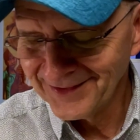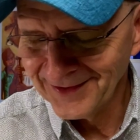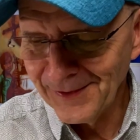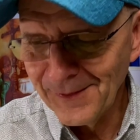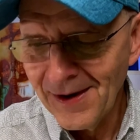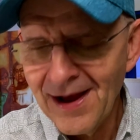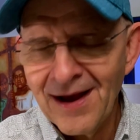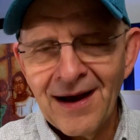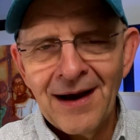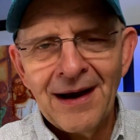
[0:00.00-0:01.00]
So
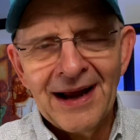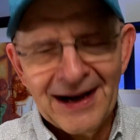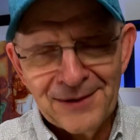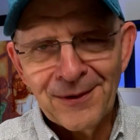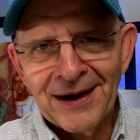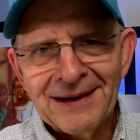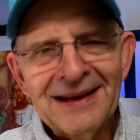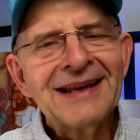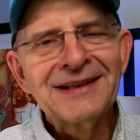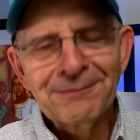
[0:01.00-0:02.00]
anyway,
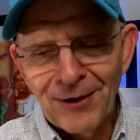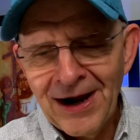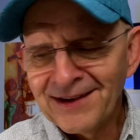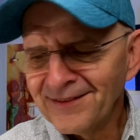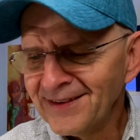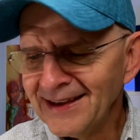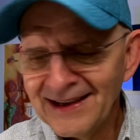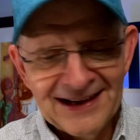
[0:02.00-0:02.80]
get to practicing.